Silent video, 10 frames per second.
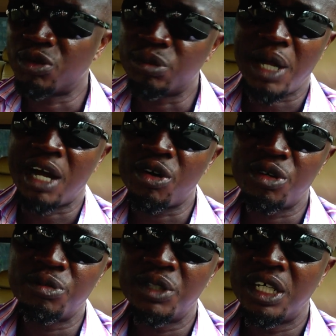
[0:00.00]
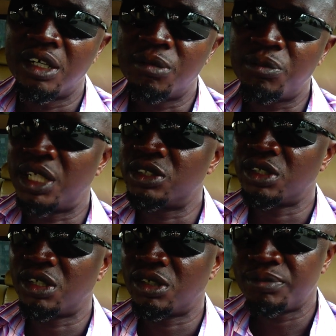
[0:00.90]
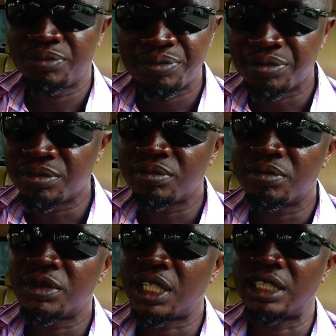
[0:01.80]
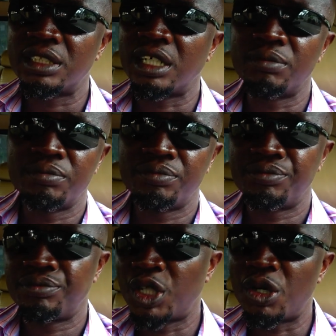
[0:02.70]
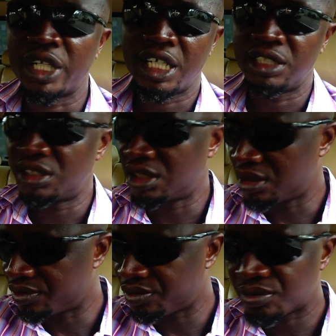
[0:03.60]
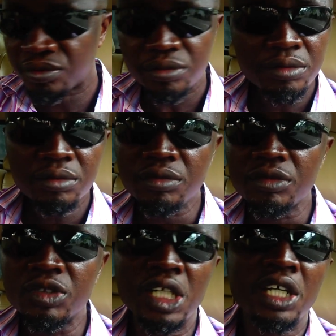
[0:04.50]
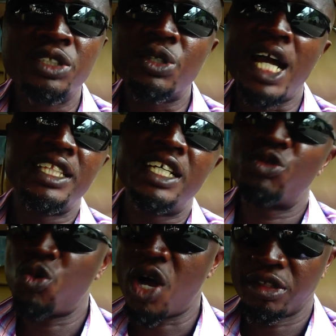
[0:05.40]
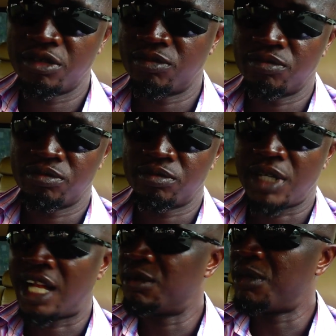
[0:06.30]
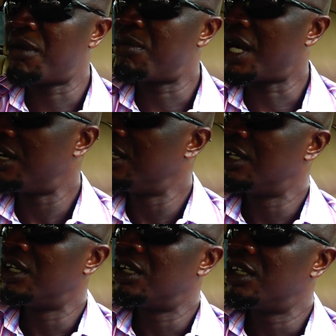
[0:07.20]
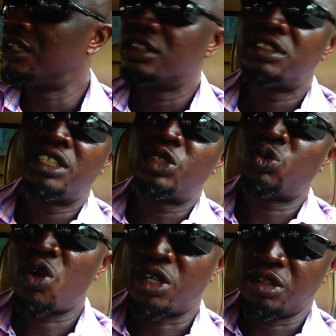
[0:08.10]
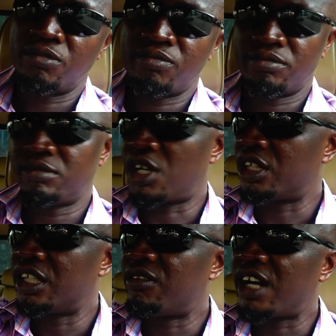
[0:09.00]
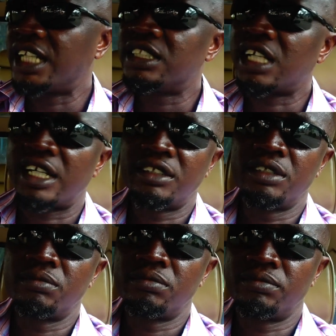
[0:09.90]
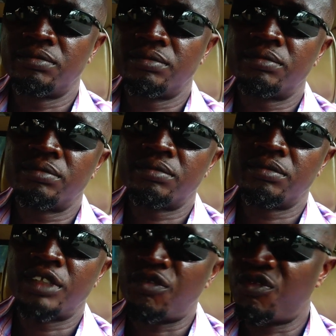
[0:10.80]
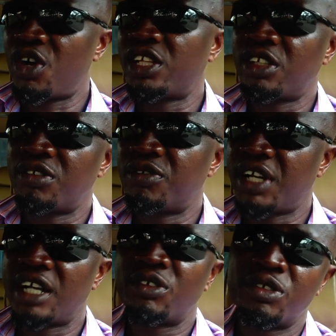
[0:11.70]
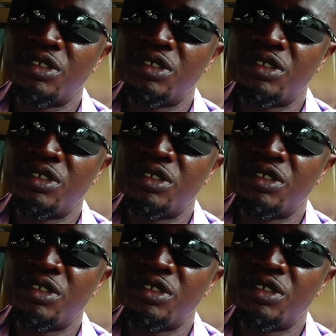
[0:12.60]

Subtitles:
with my own pressure tester or gauge. So I did one. I remember this one on the right side, the front of the vehicle,